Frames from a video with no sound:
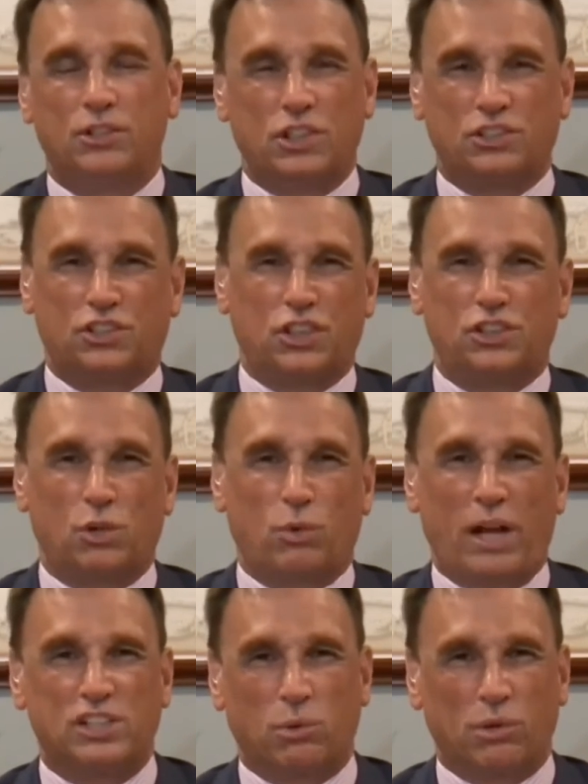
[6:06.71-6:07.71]
just a
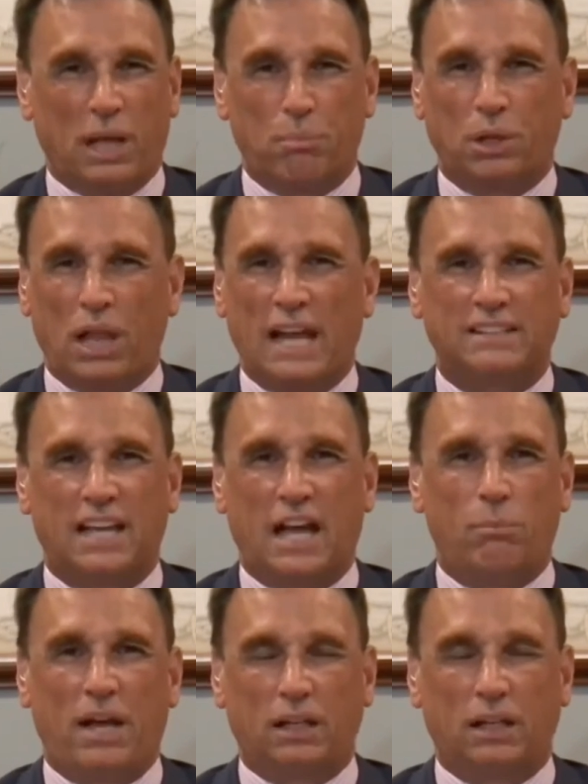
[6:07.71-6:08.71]
situation where they blanked
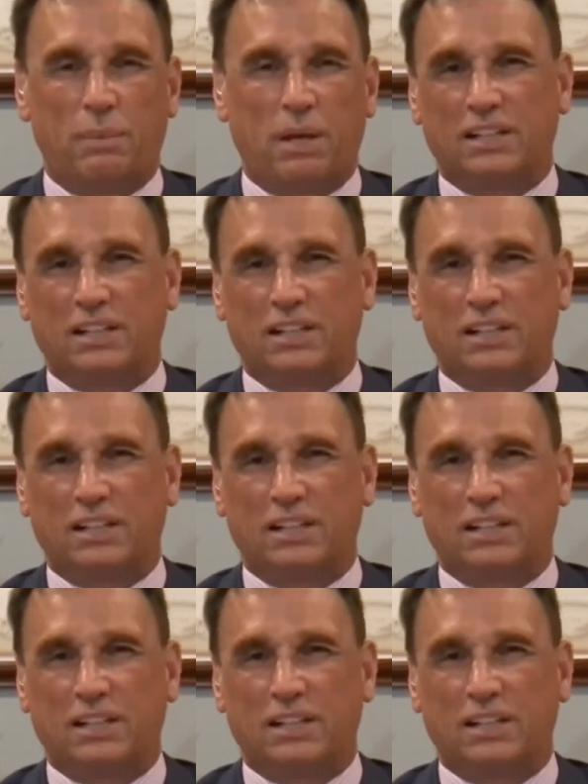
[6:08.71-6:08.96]
out mentally,